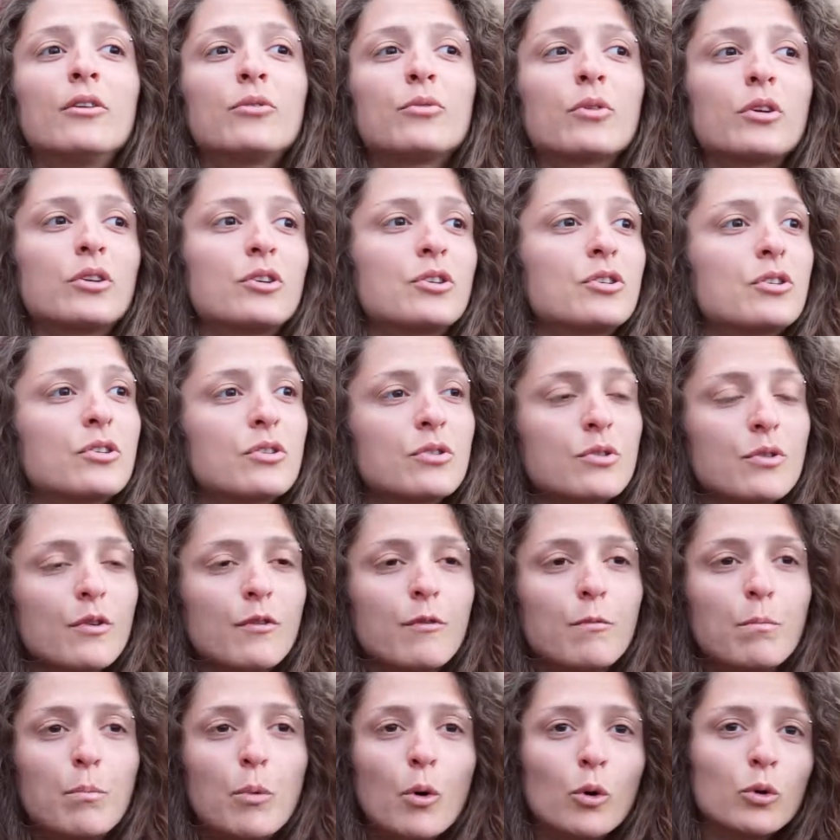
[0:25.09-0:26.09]
Traditions
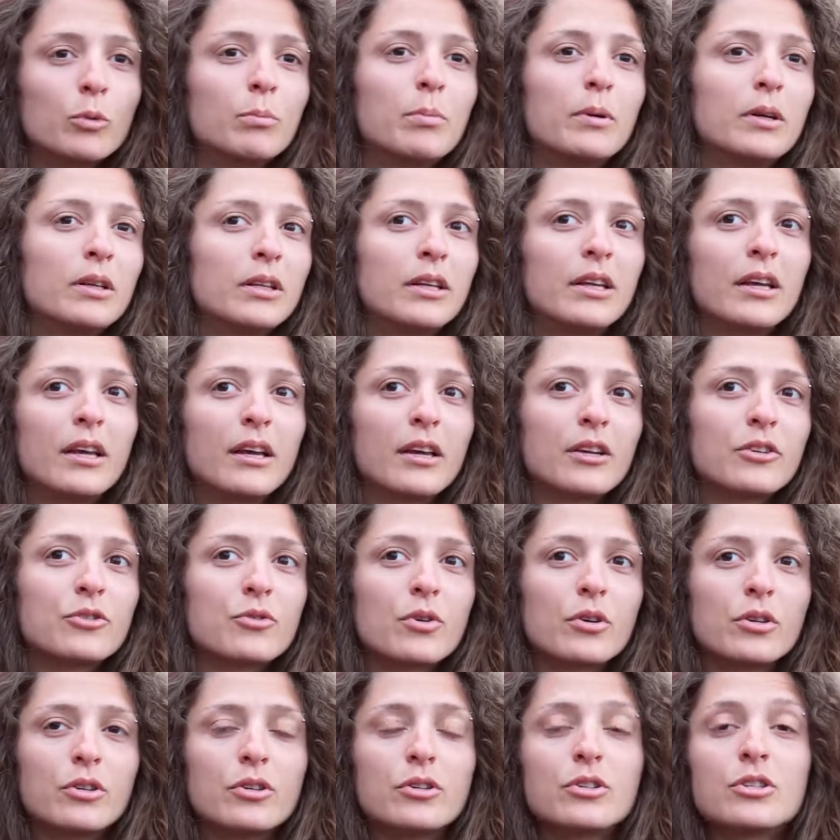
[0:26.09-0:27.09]
of boat building,
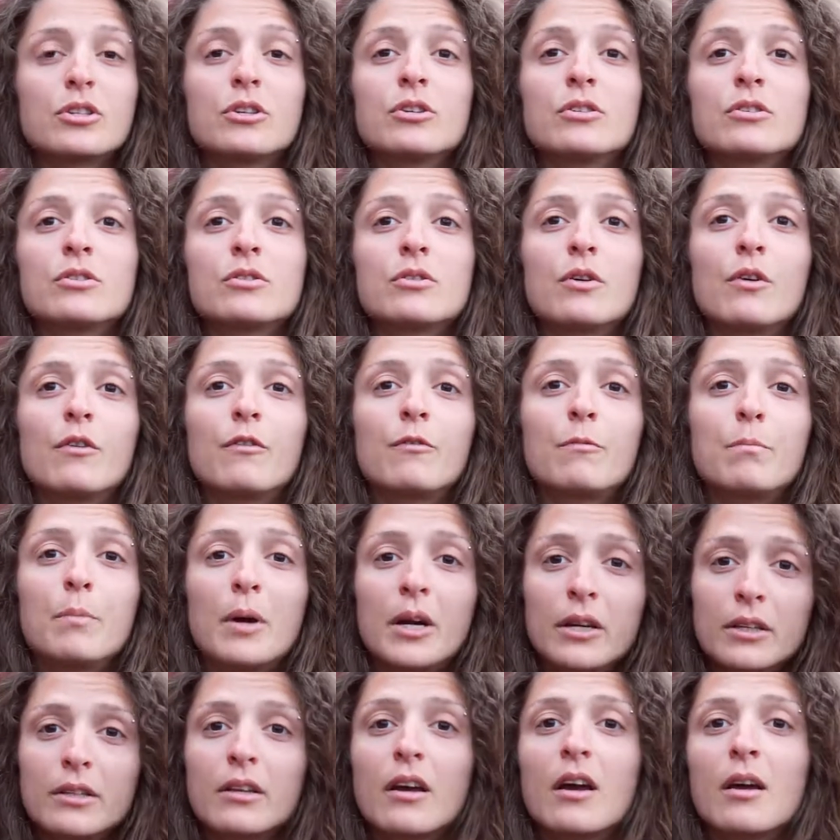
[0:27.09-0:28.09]
traditions of
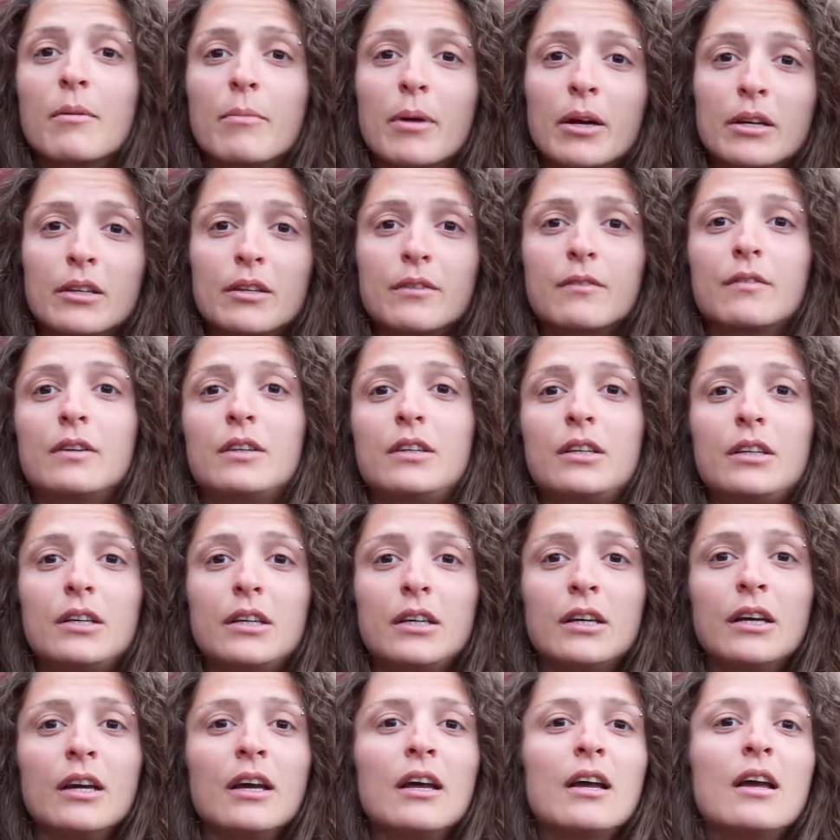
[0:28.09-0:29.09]
maritime
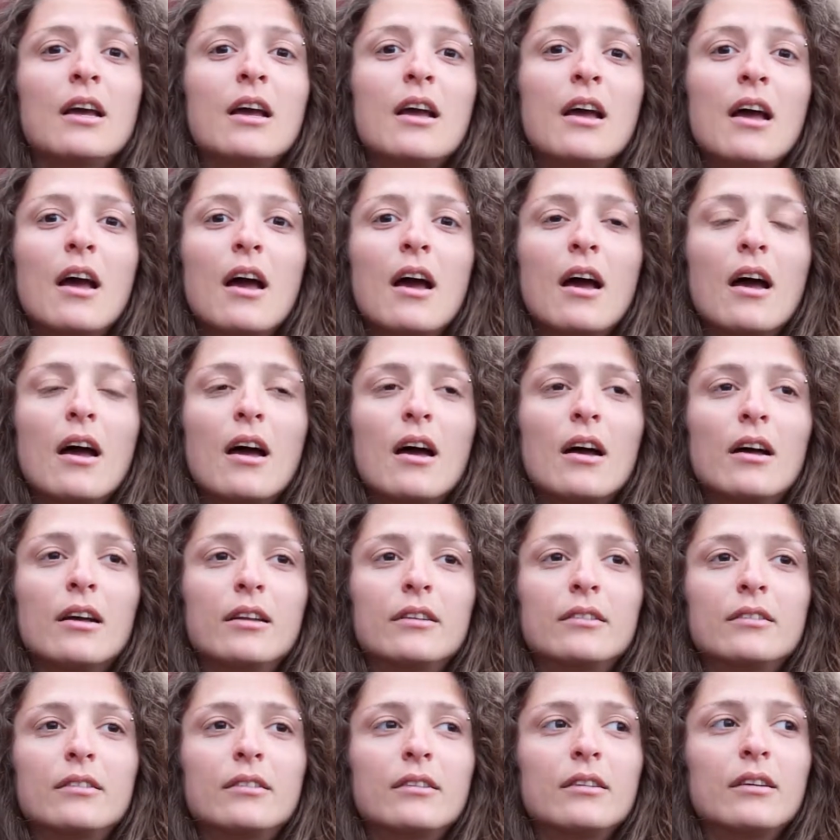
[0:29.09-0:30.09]
activity,
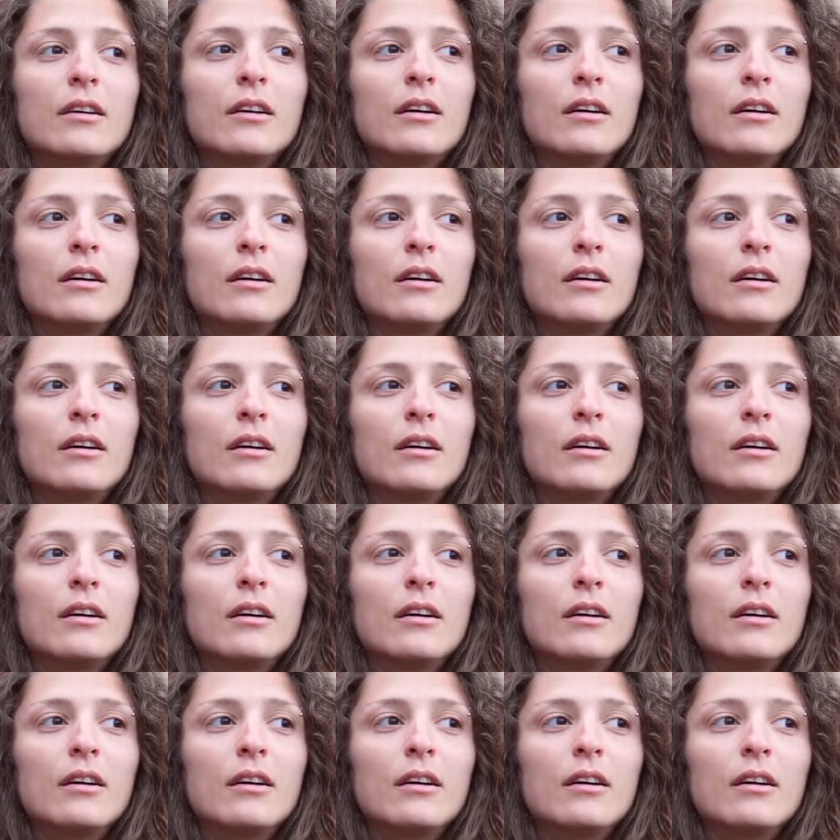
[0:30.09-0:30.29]
and